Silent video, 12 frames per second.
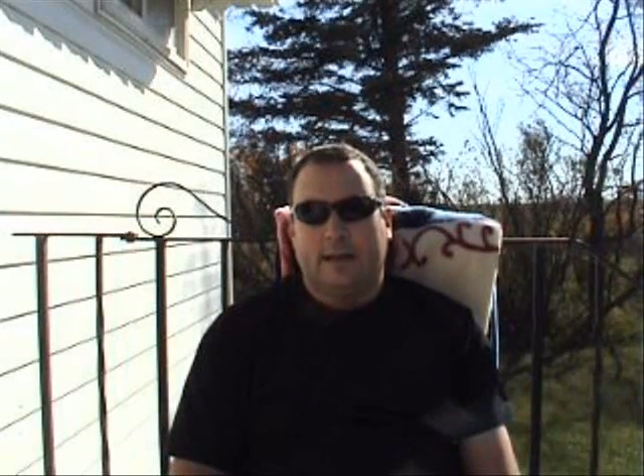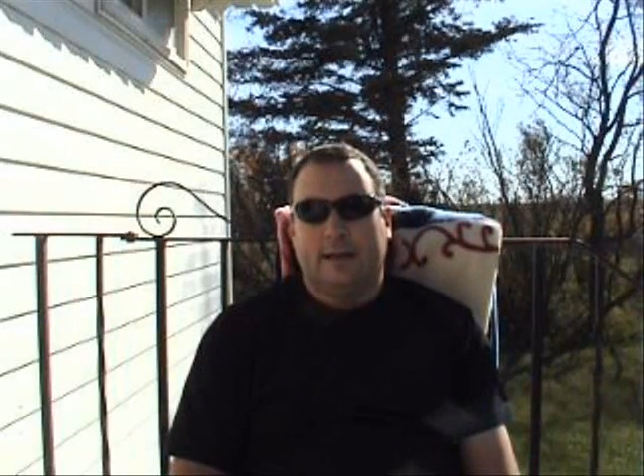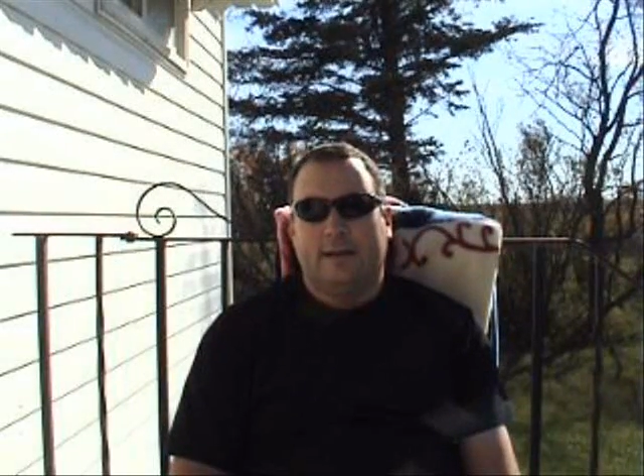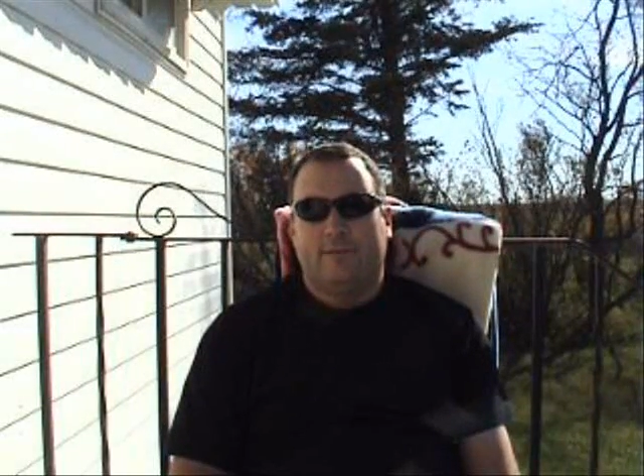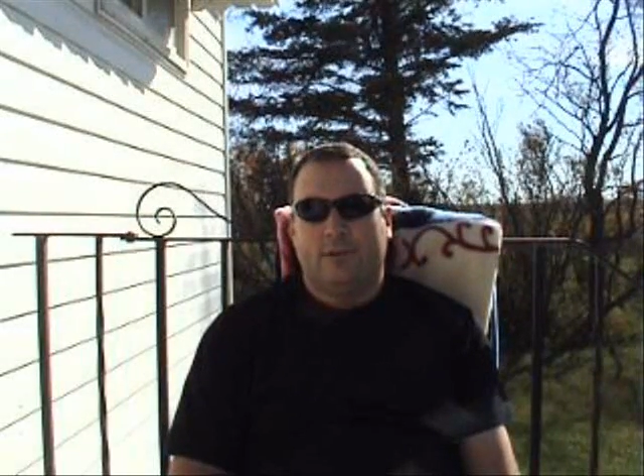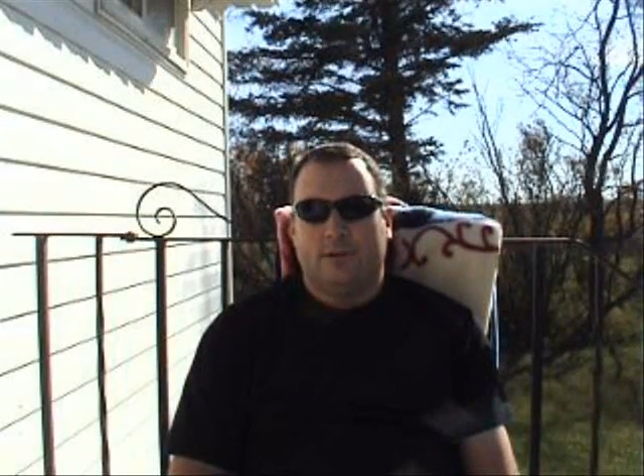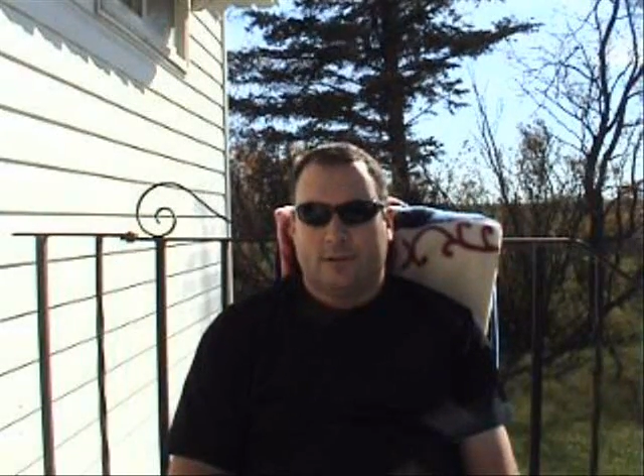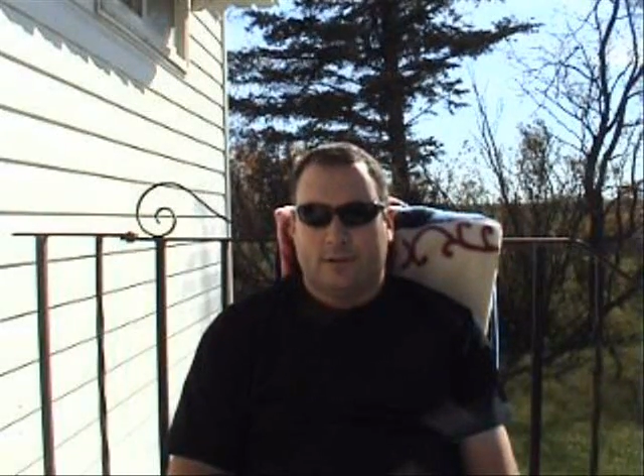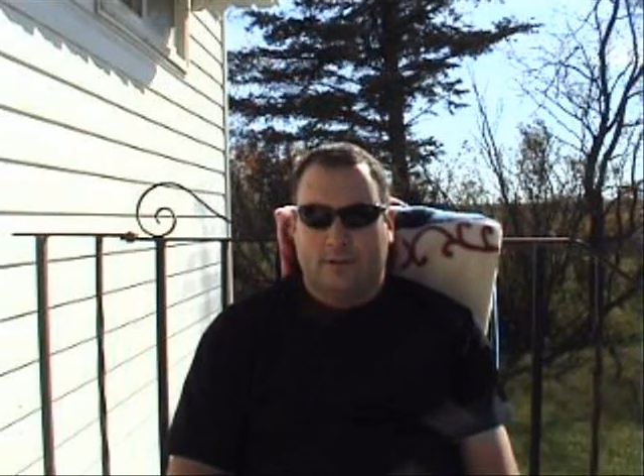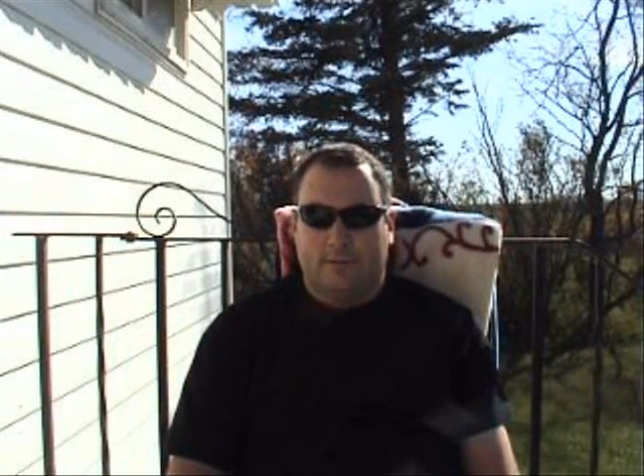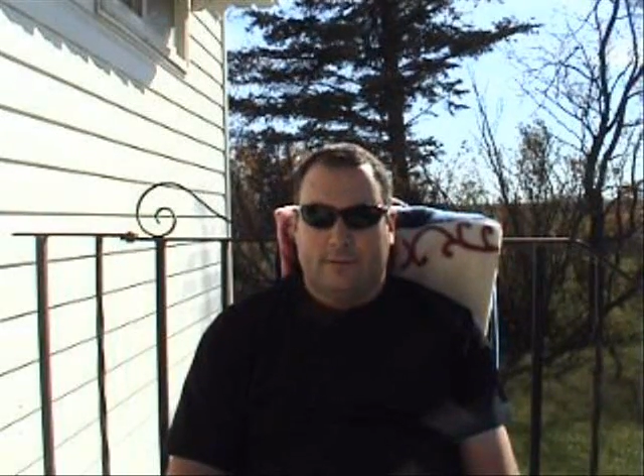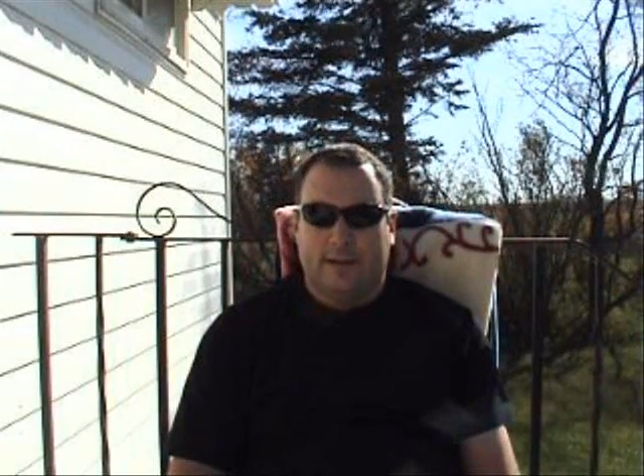and have a
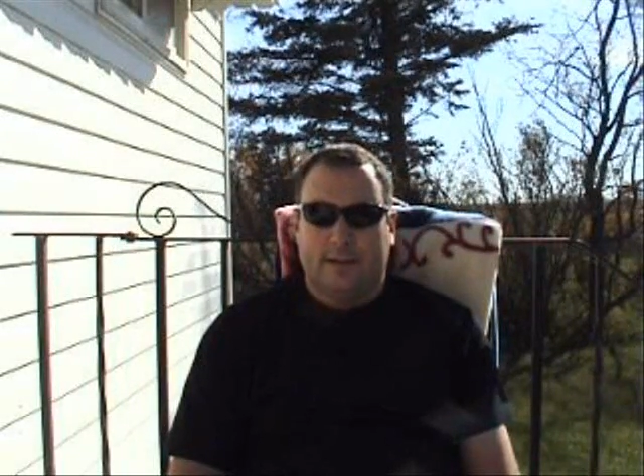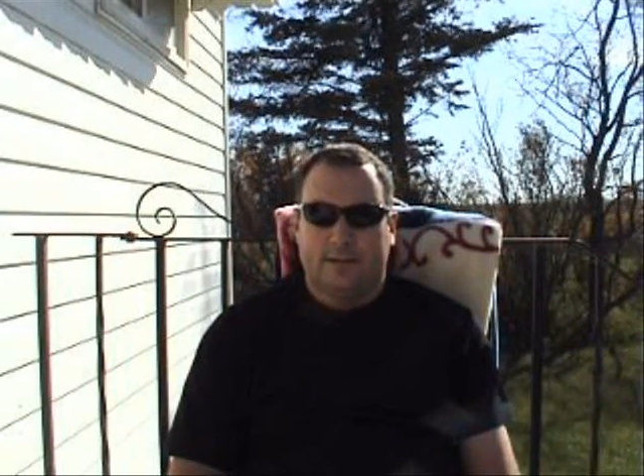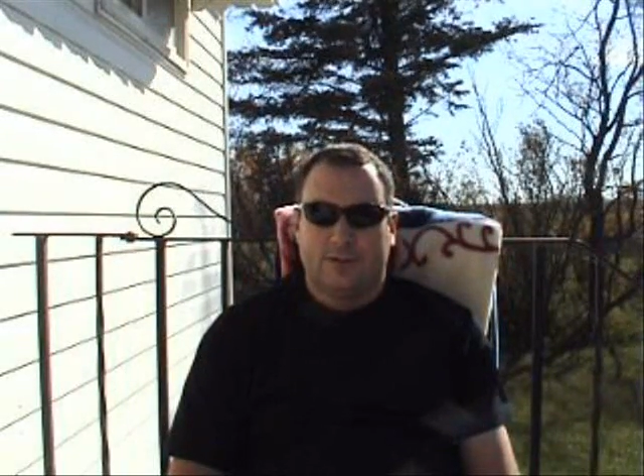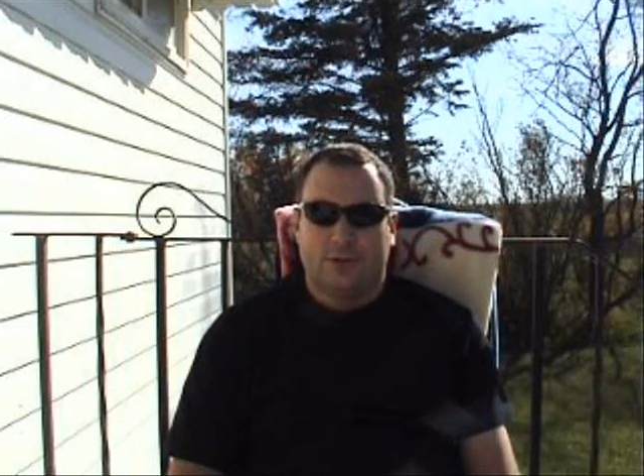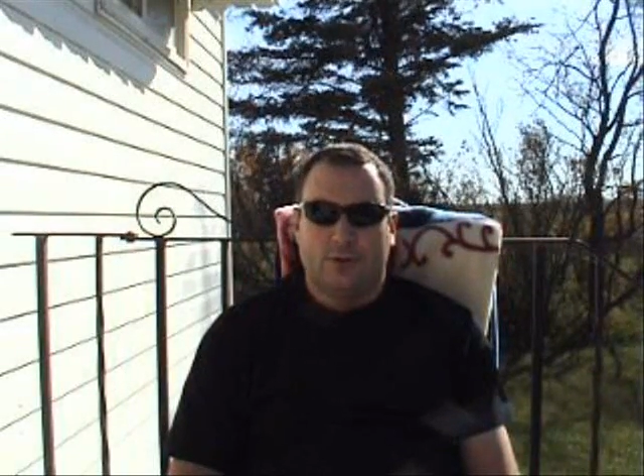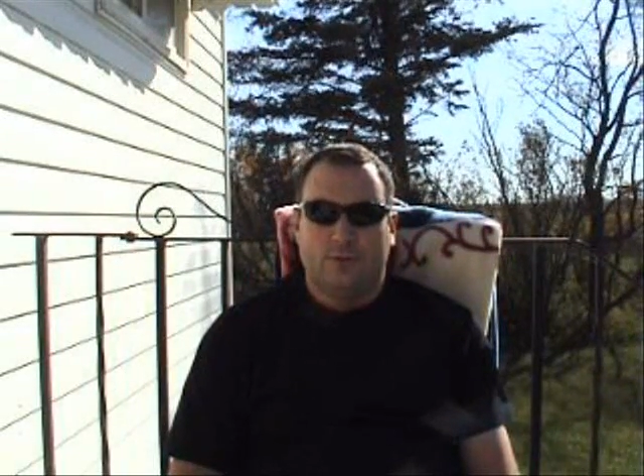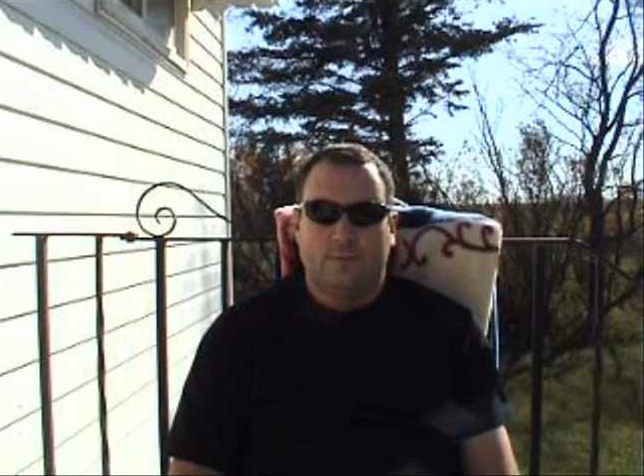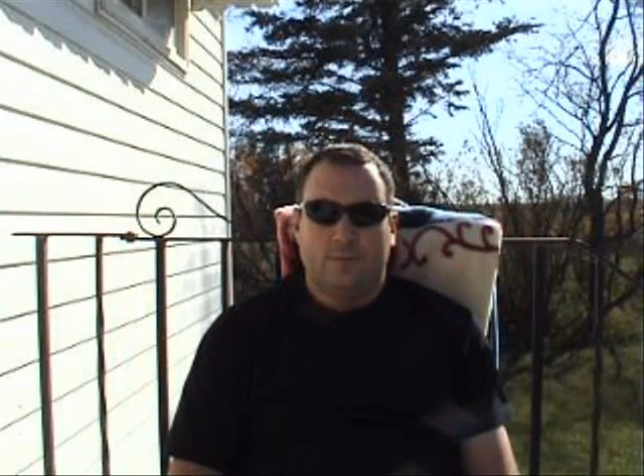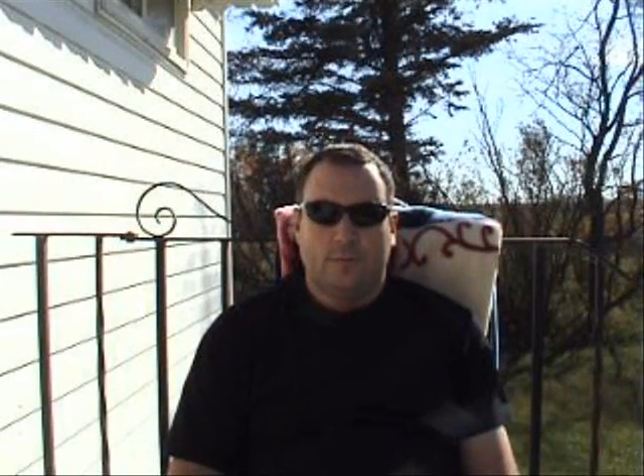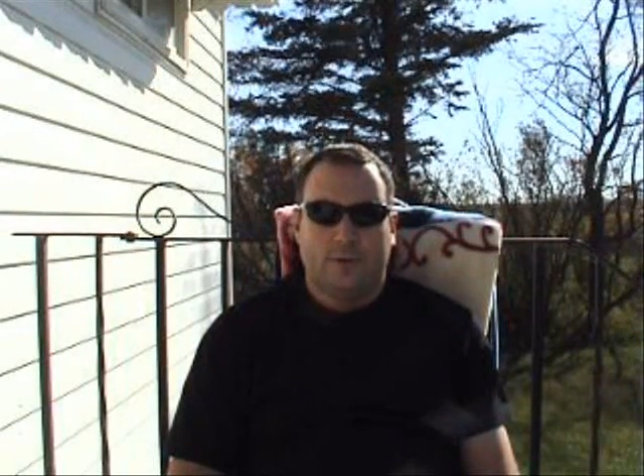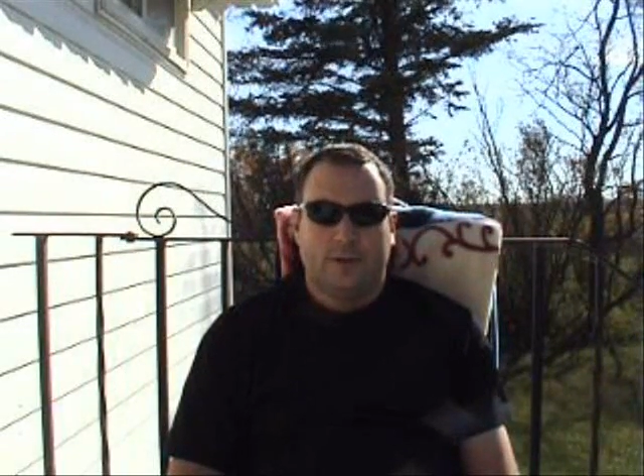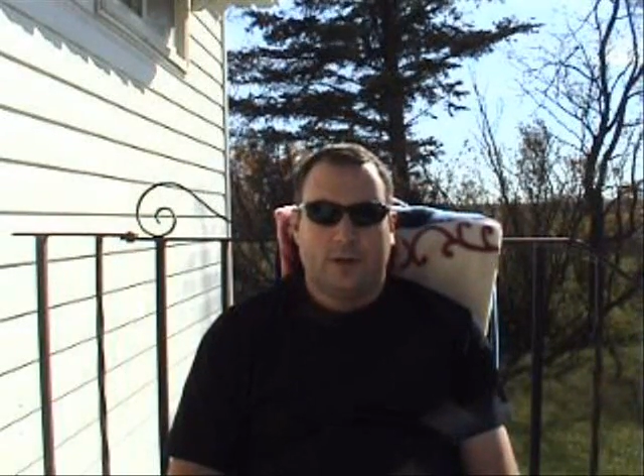look around the school
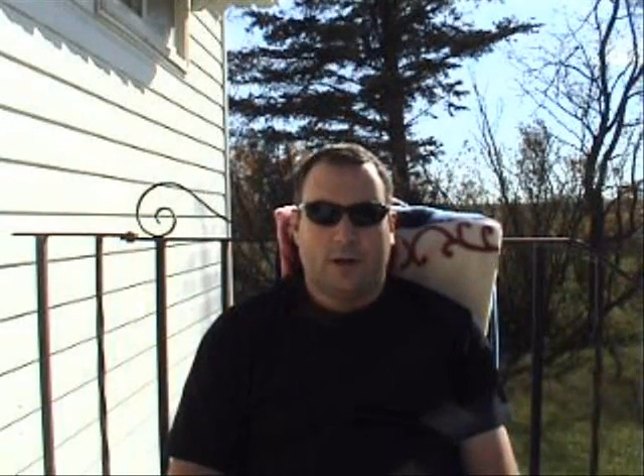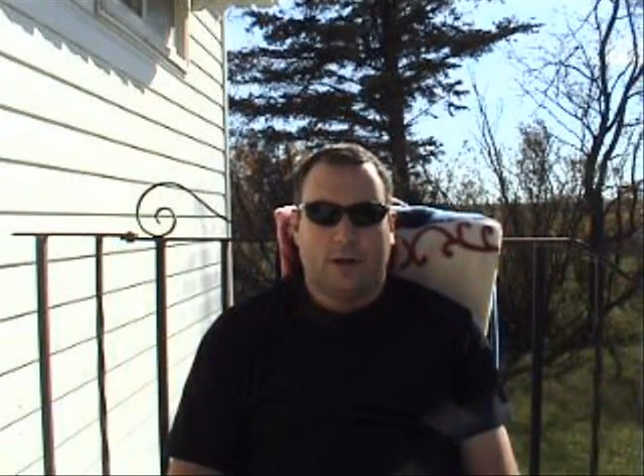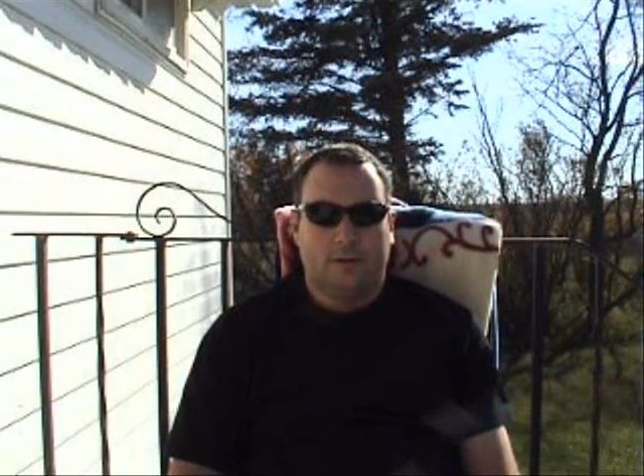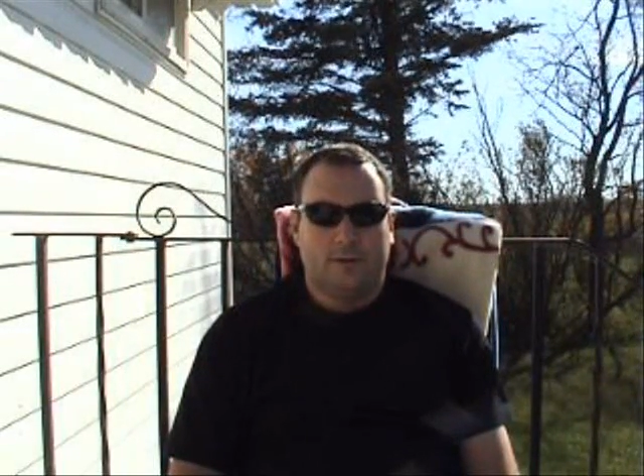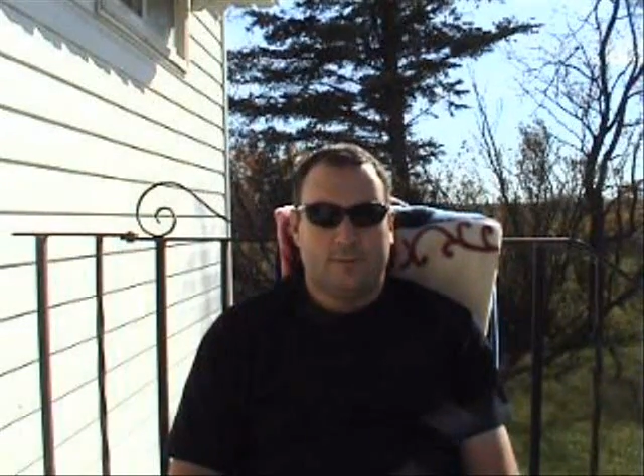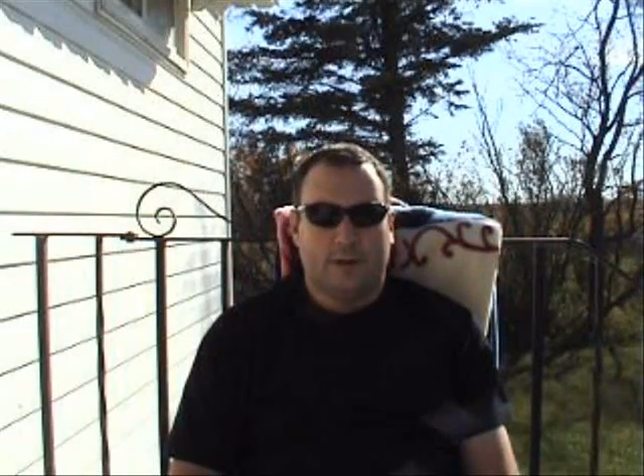with Carl,